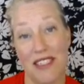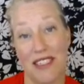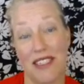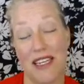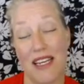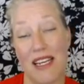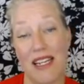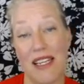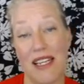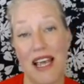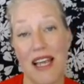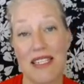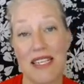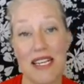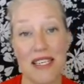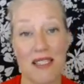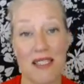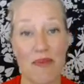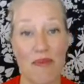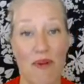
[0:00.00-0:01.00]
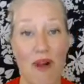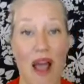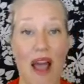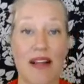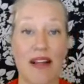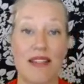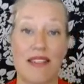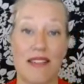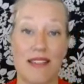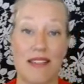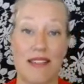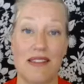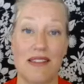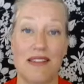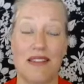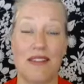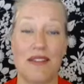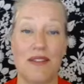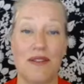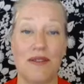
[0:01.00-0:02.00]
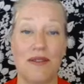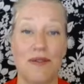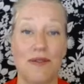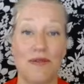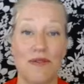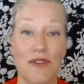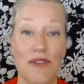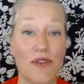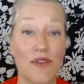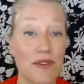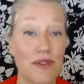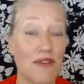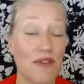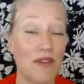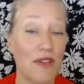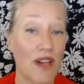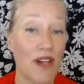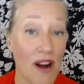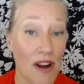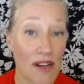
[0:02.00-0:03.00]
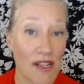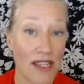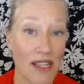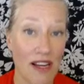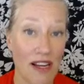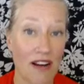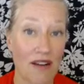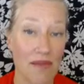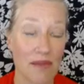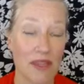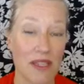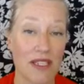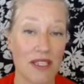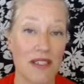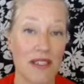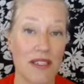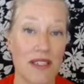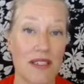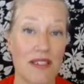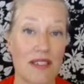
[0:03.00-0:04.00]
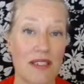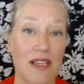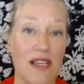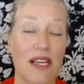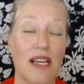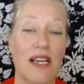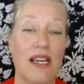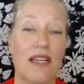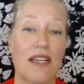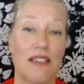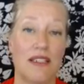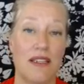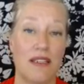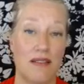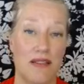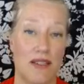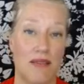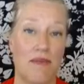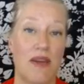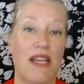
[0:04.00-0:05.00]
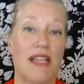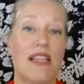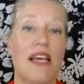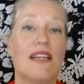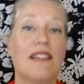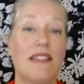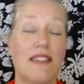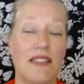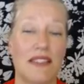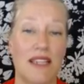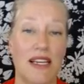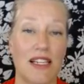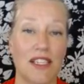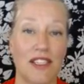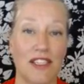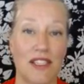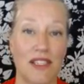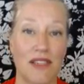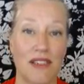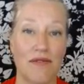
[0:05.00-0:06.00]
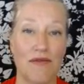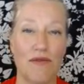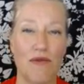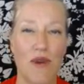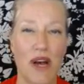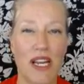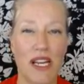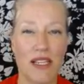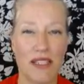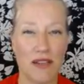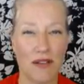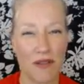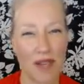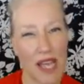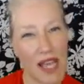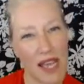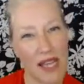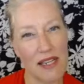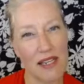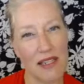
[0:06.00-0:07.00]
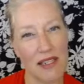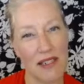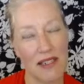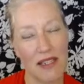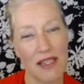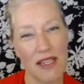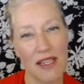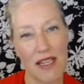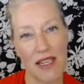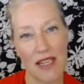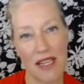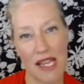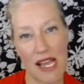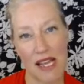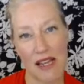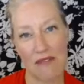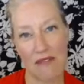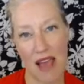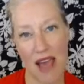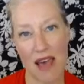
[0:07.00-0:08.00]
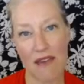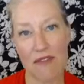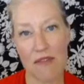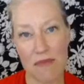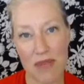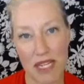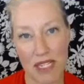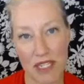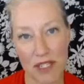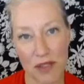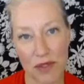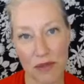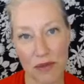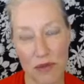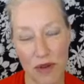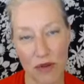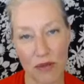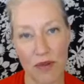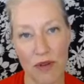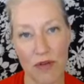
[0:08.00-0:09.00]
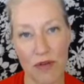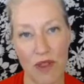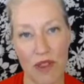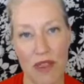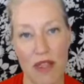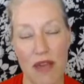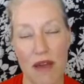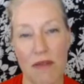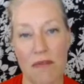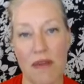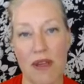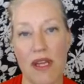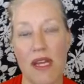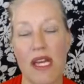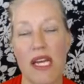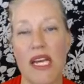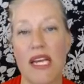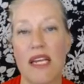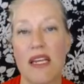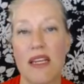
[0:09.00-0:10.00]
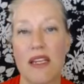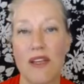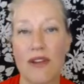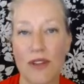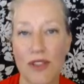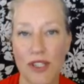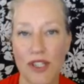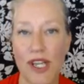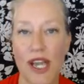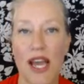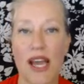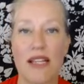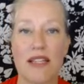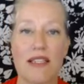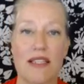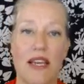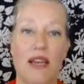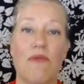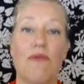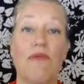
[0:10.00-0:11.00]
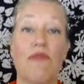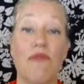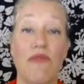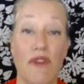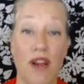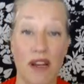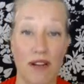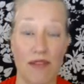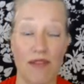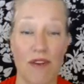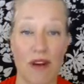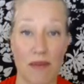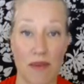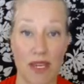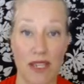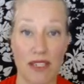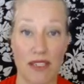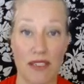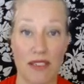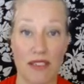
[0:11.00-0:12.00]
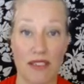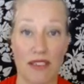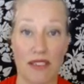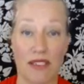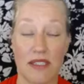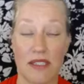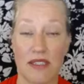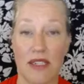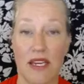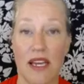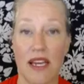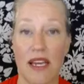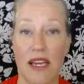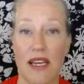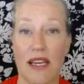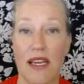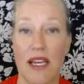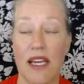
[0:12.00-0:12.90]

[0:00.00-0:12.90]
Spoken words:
And that takes some practice for those of you that aren't therapists, to make that distinction, when it's okay to kind of have a Me Too moment with them. Usually I'd say refrain from it, okay?